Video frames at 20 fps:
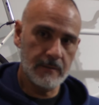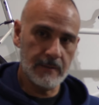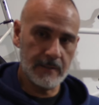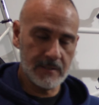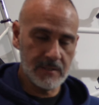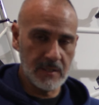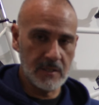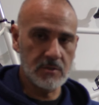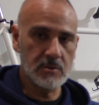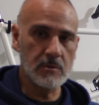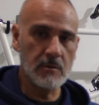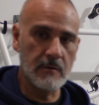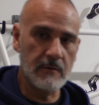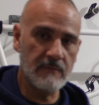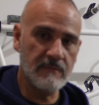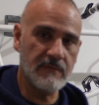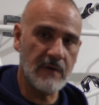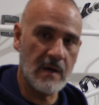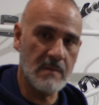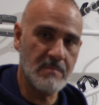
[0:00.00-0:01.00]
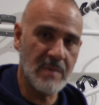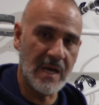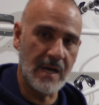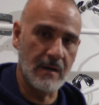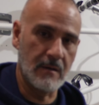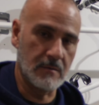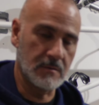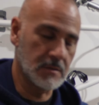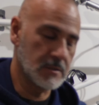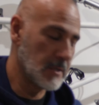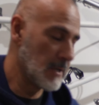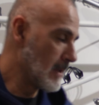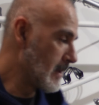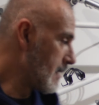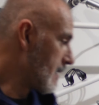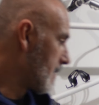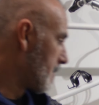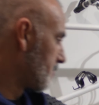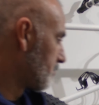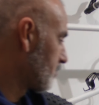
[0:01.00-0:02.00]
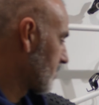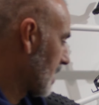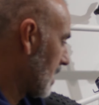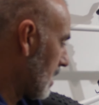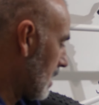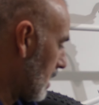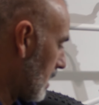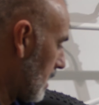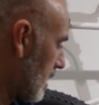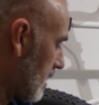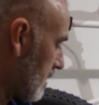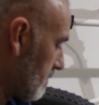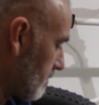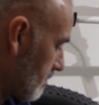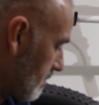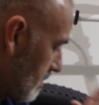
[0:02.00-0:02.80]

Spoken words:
like I said, 205 pounds. Now,